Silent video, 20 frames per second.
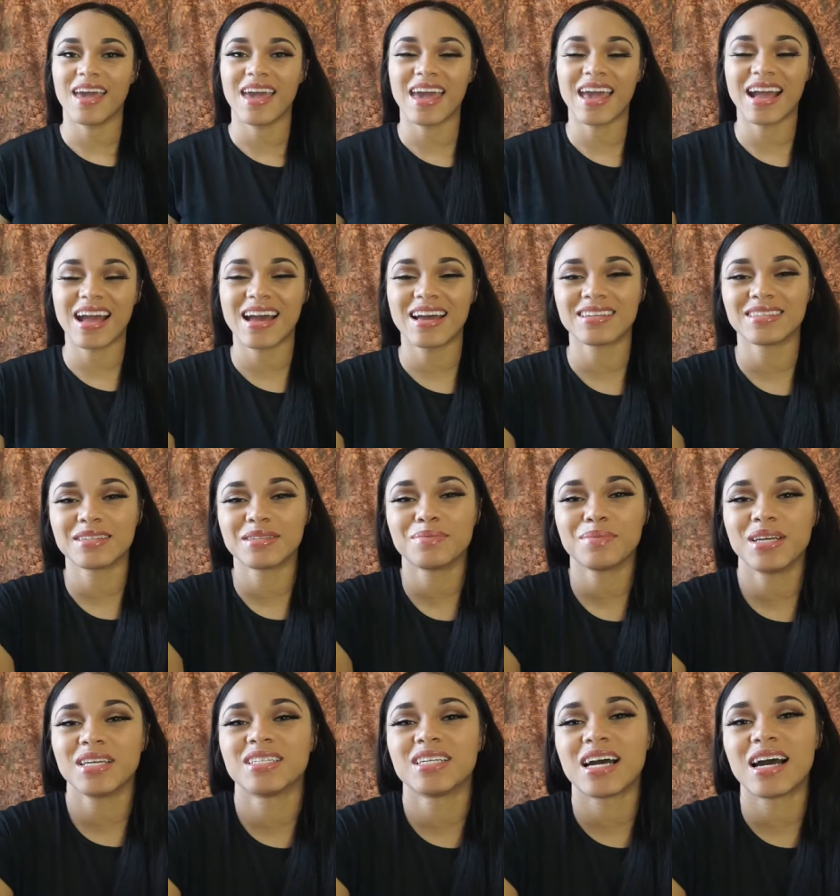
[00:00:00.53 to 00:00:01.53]
Hey guys, it's
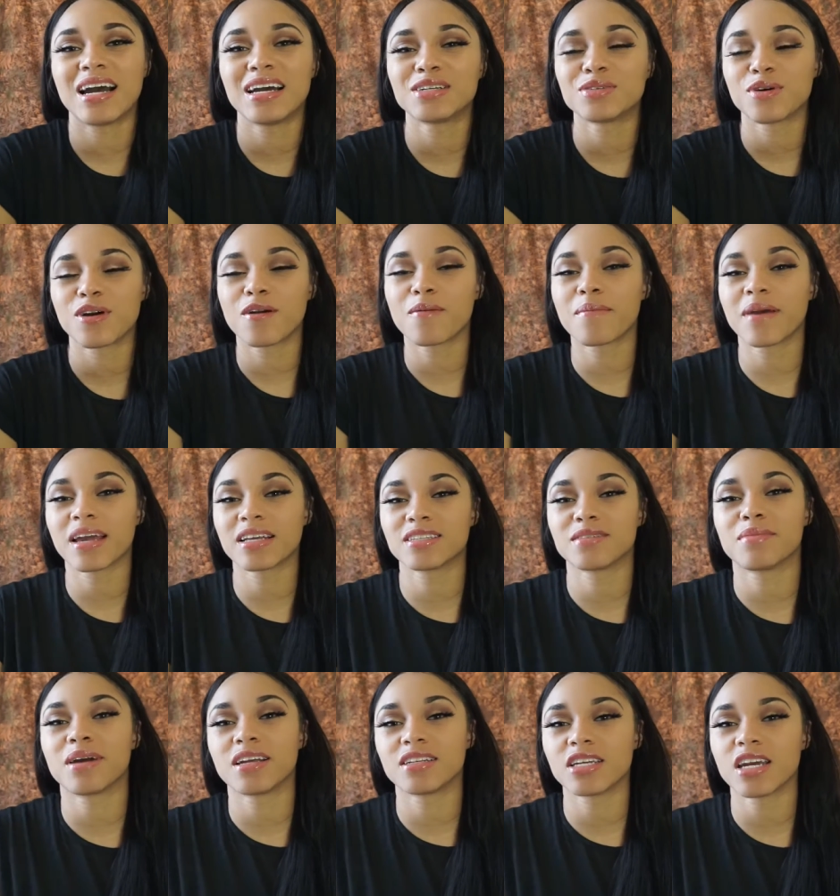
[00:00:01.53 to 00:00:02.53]
me, Taj. Welcome back
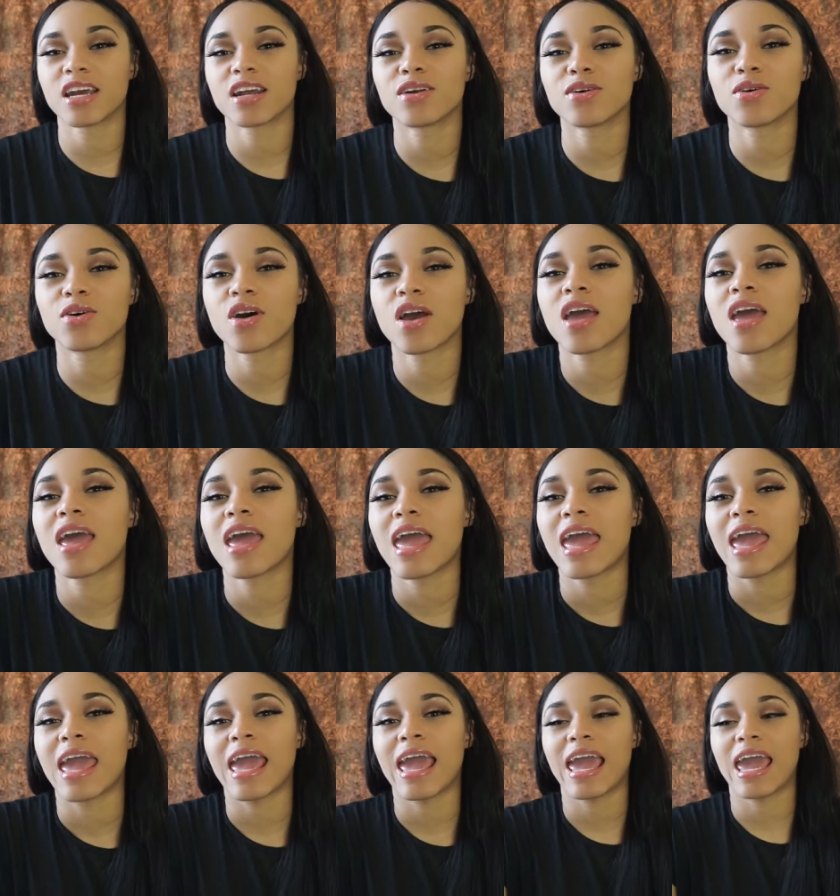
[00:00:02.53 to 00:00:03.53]
to my channel.
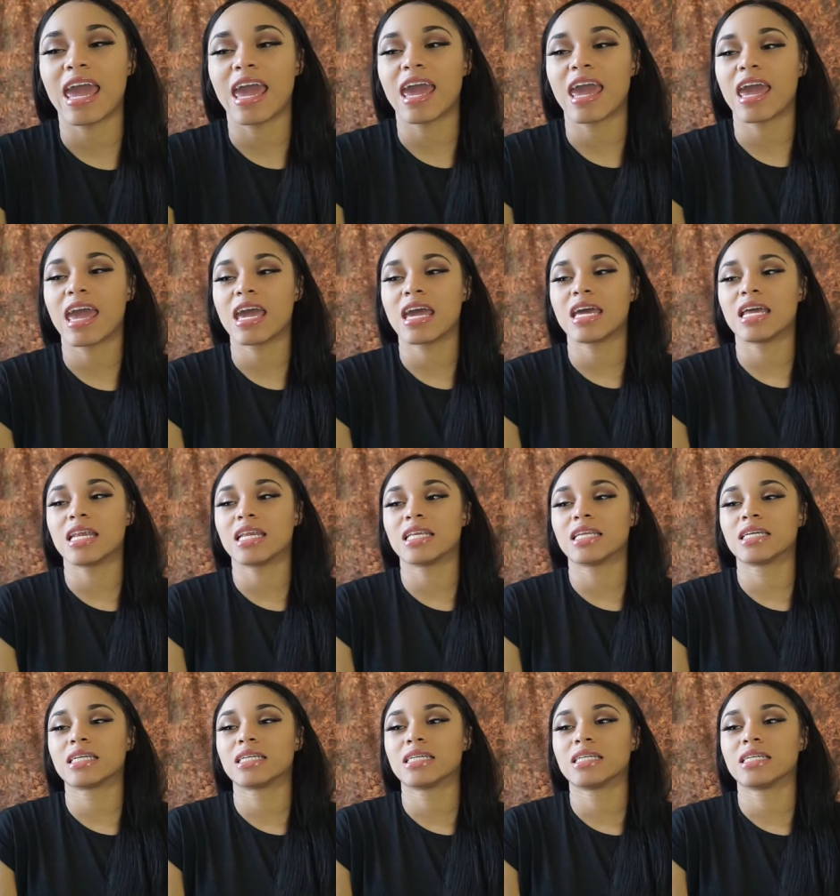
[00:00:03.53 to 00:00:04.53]

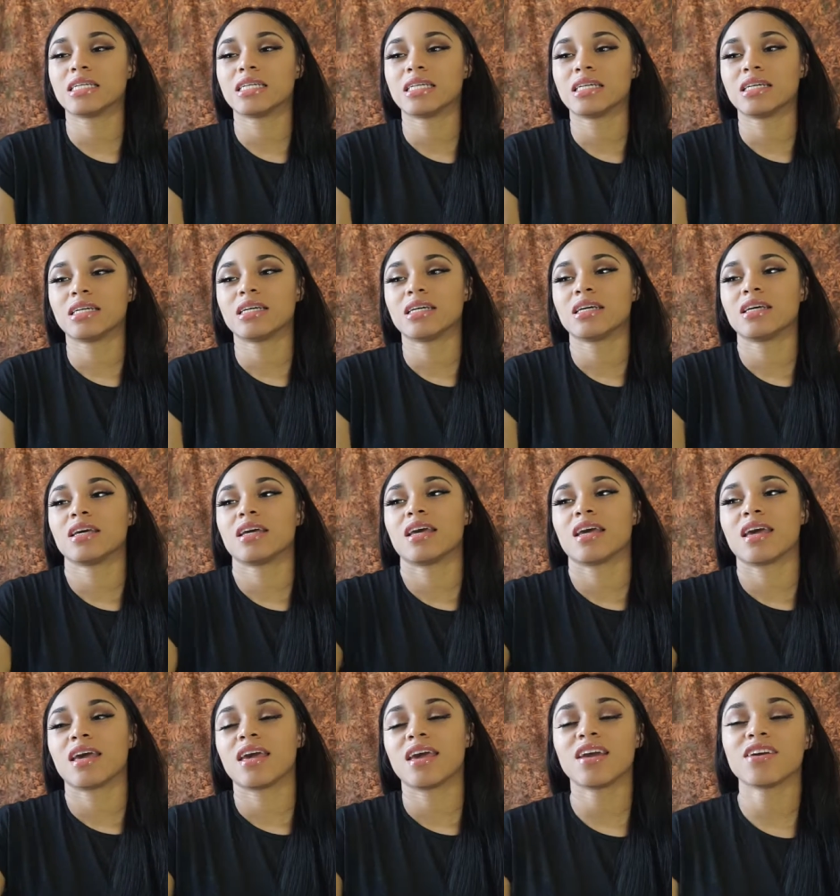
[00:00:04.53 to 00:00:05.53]
And
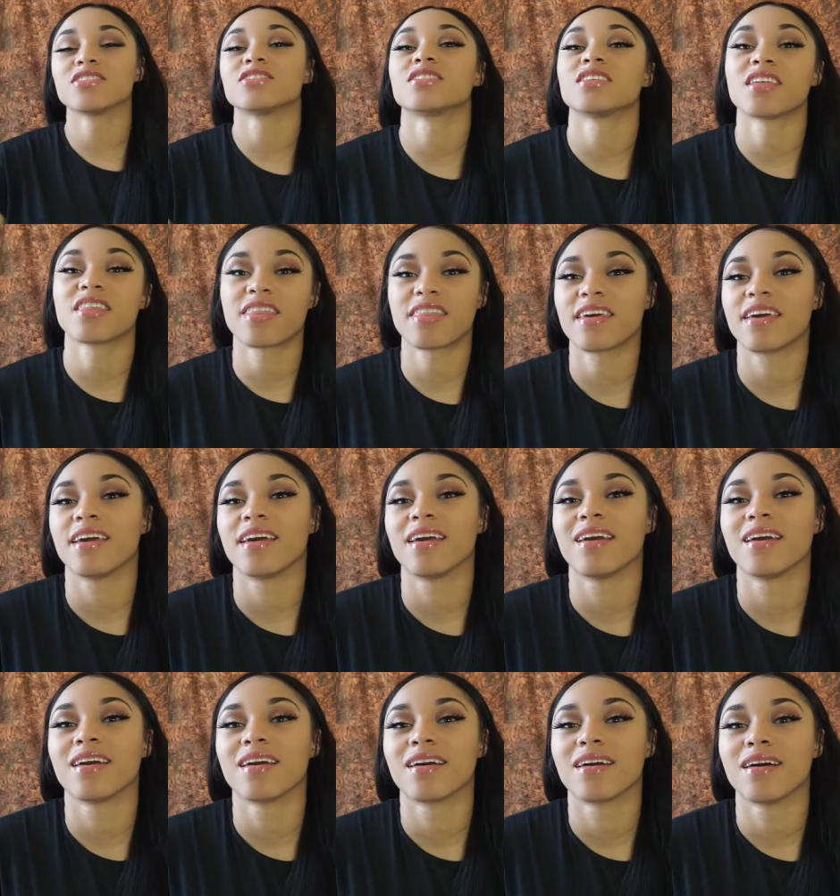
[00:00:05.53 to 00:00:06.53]
here's the
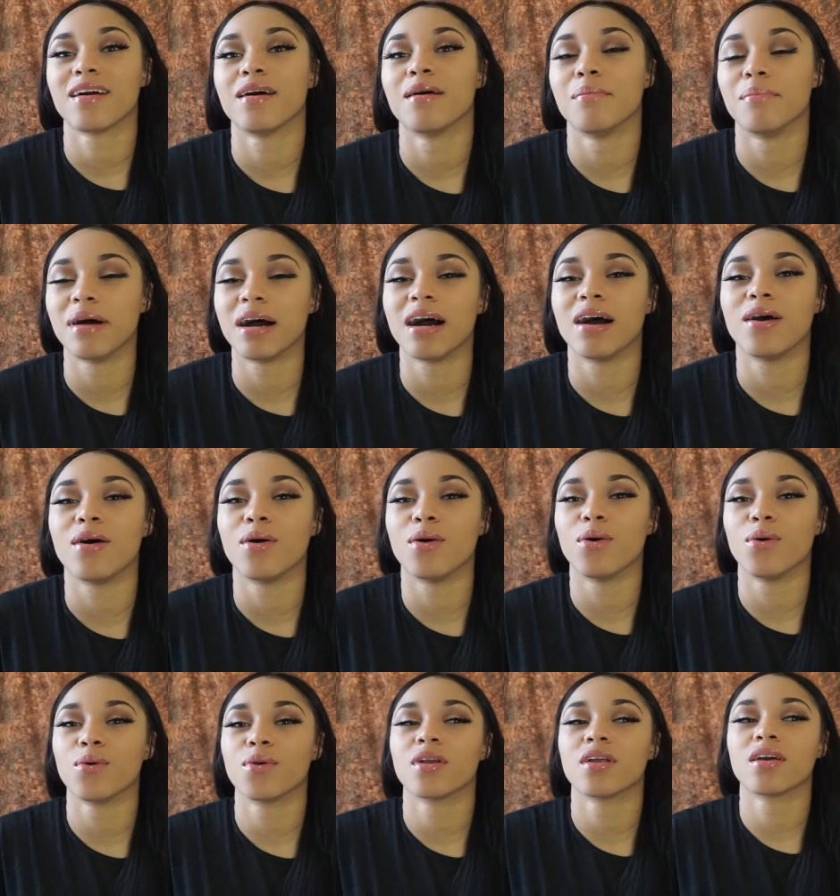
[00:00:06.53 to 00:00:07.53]
thing
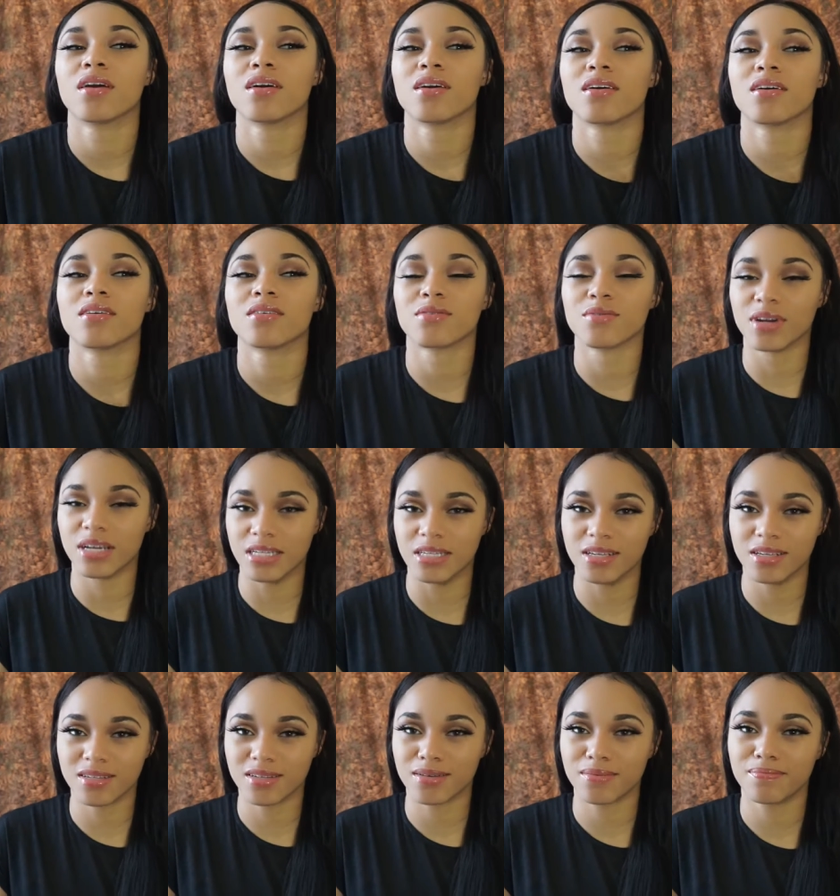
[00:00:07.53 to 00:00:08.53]
about
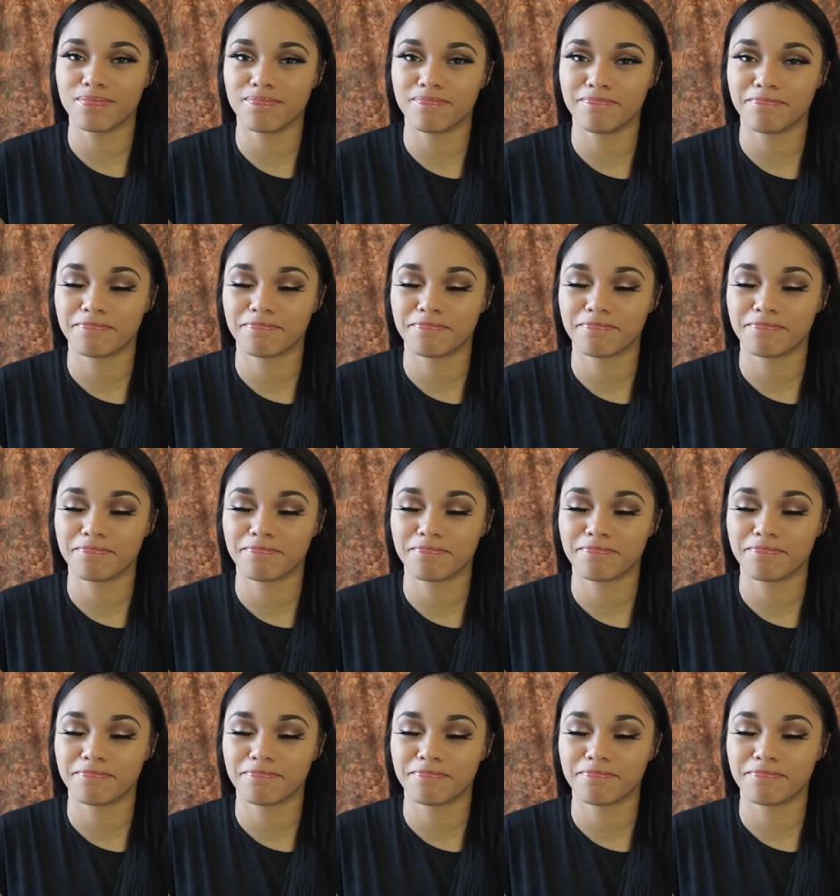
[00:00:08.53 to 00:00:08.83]
racism.